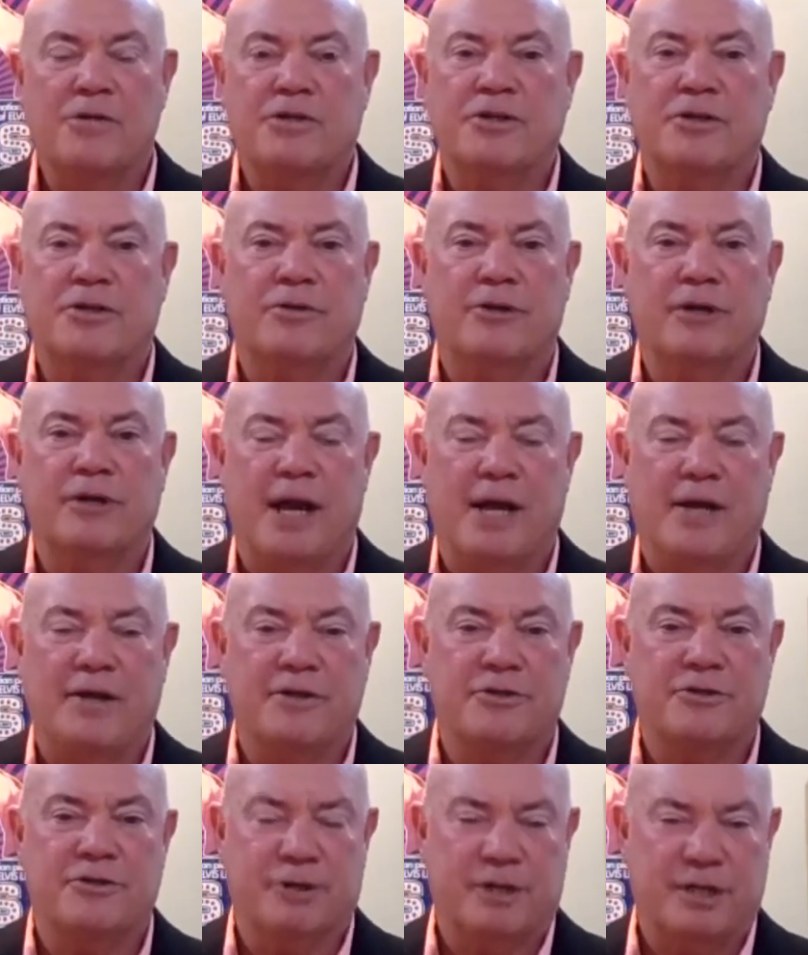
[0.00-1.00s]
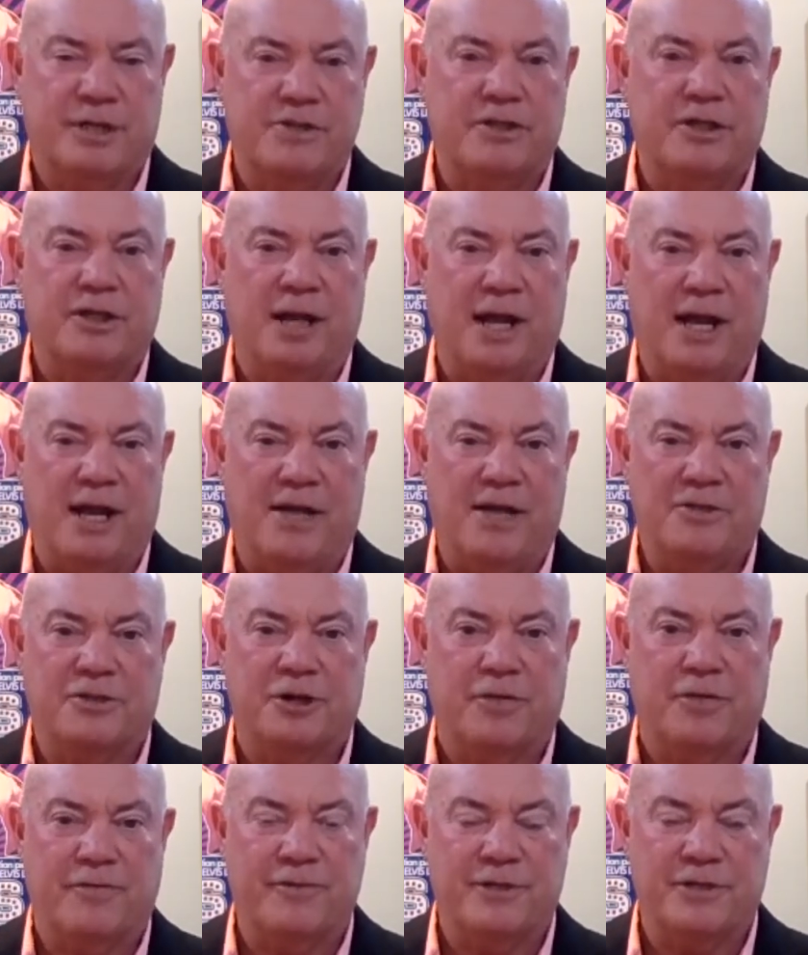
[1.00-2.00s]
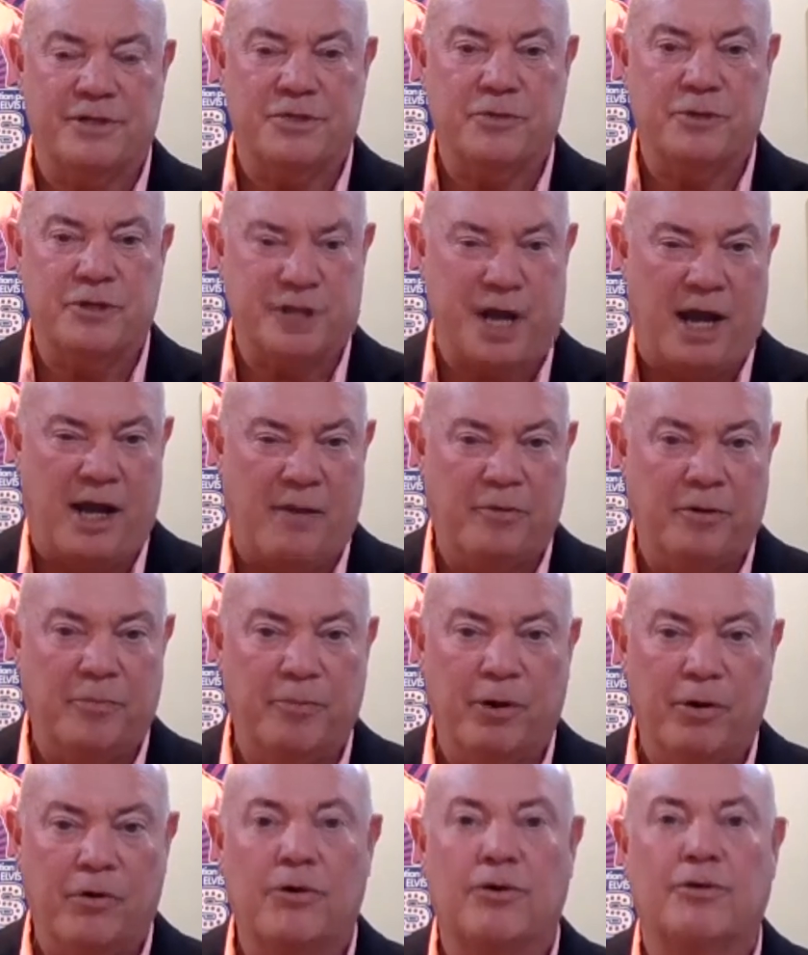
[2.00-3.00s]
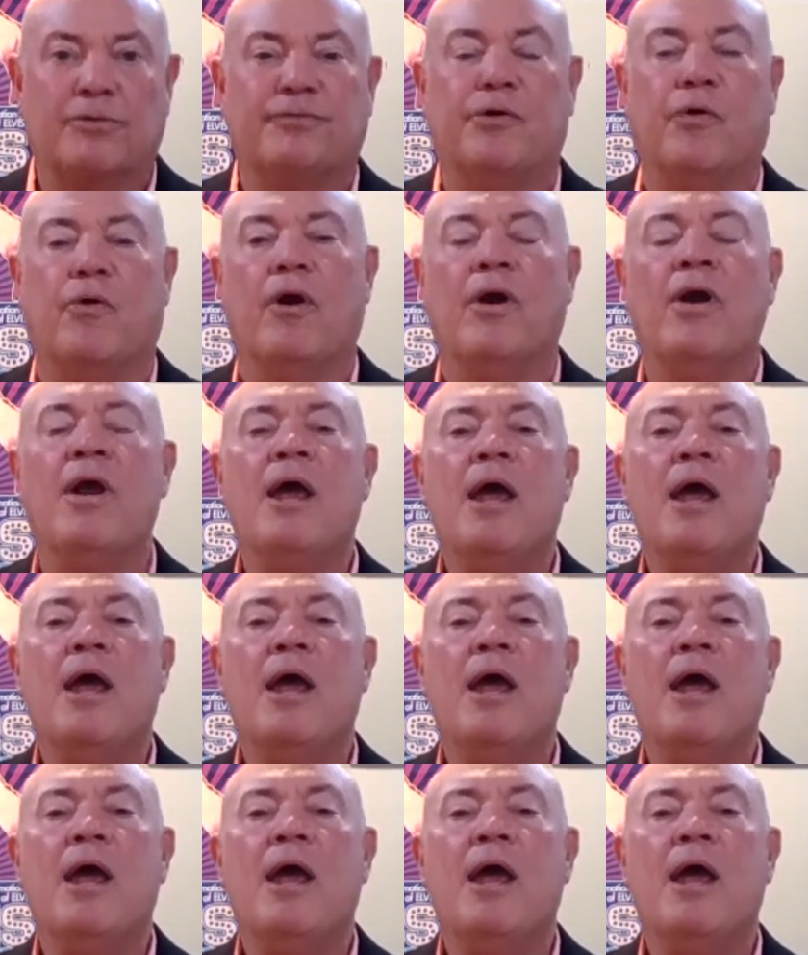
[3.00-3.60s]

to United Strategic Client Services, which I am the broker for